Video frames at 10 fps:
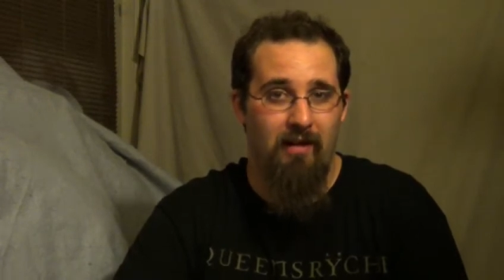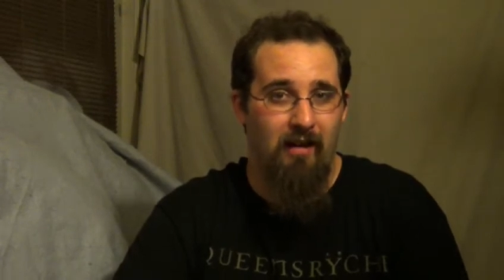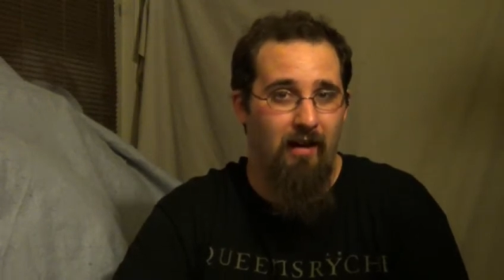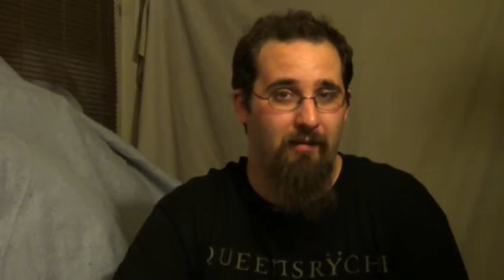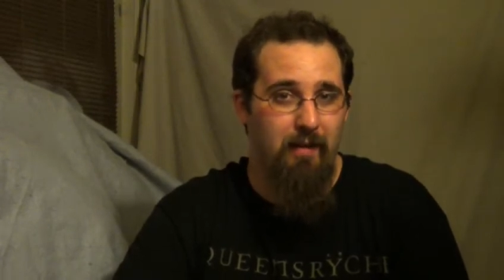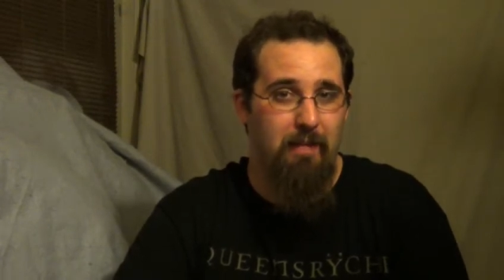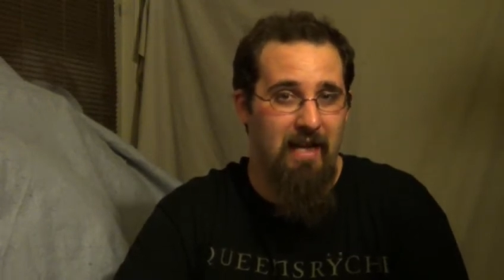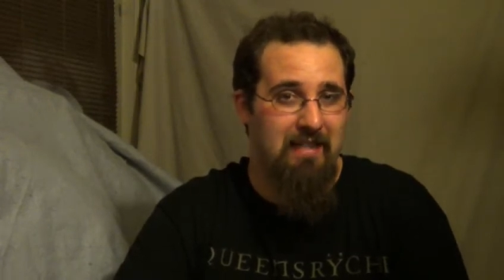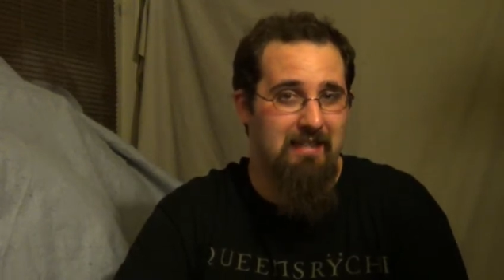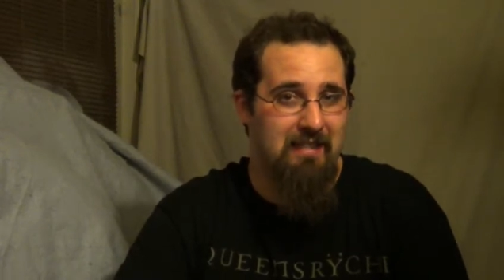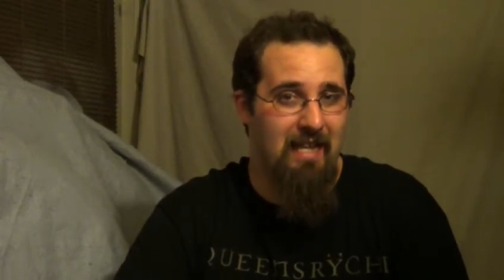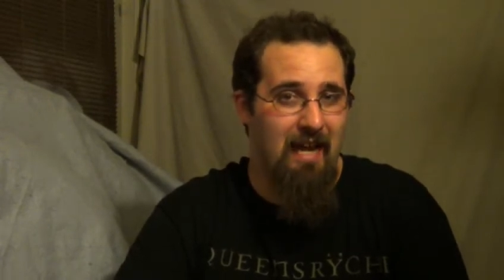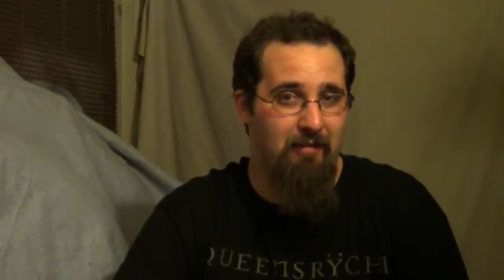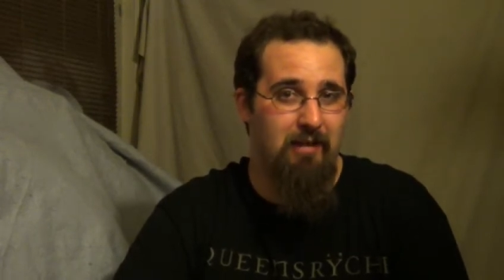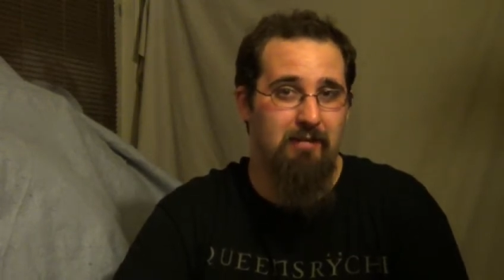of the band's
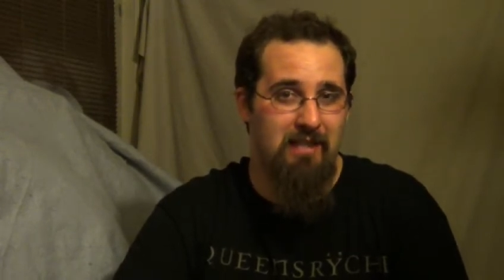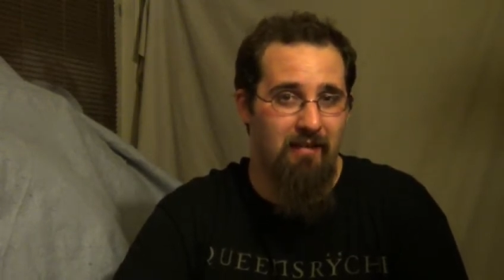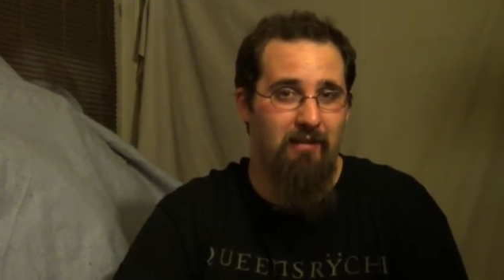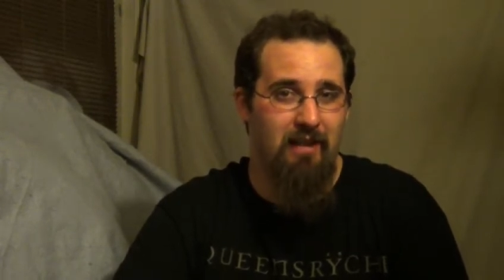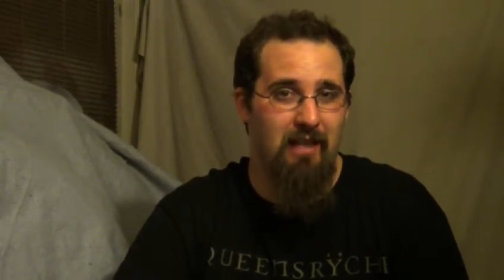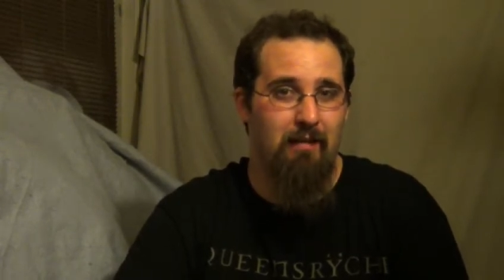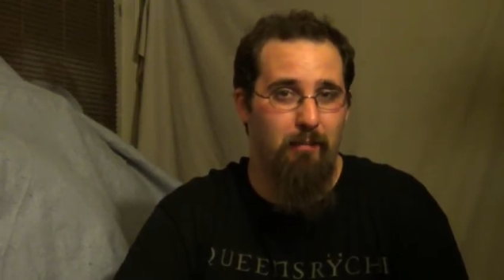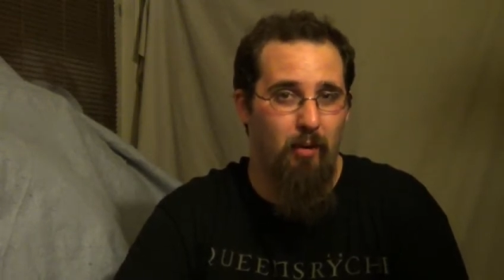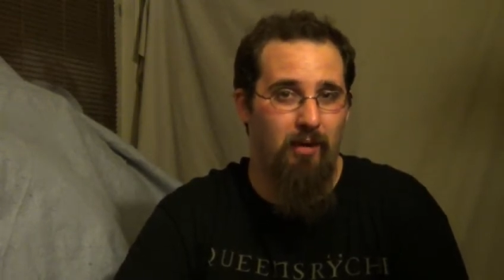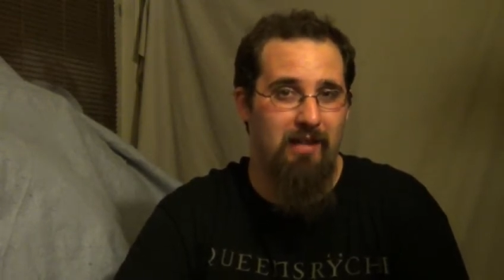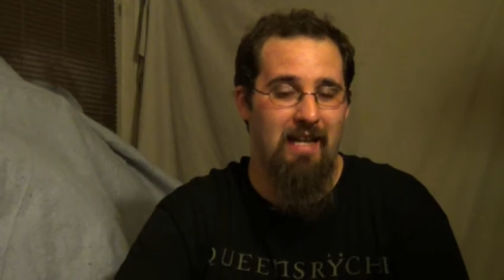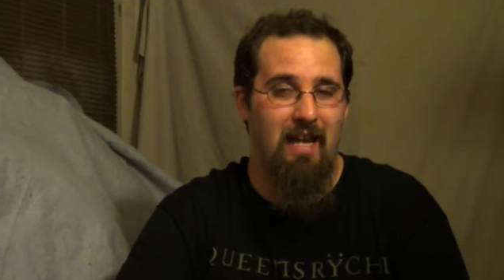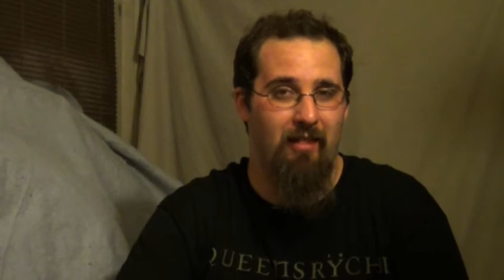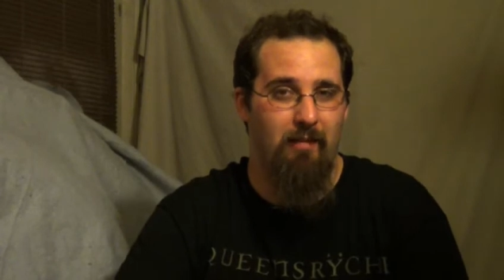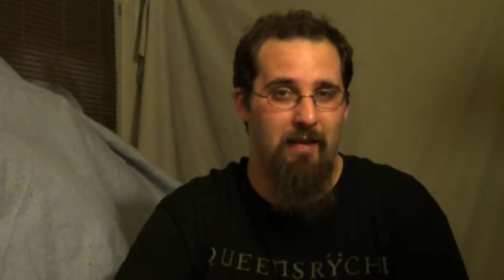sound, he was definitely an important
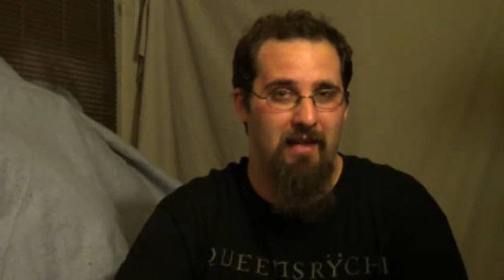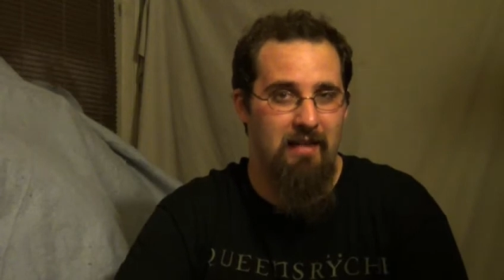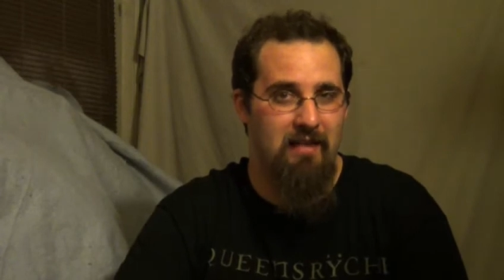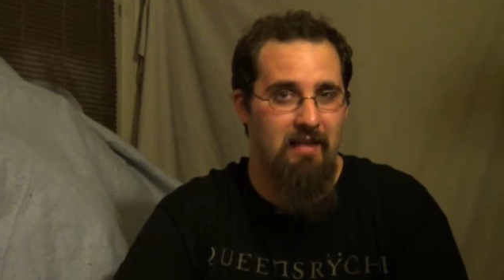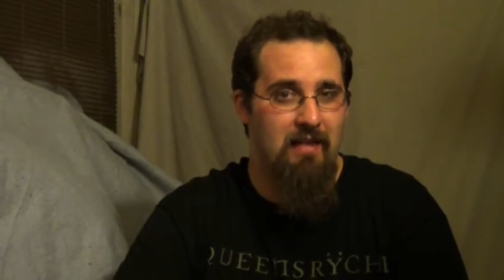element.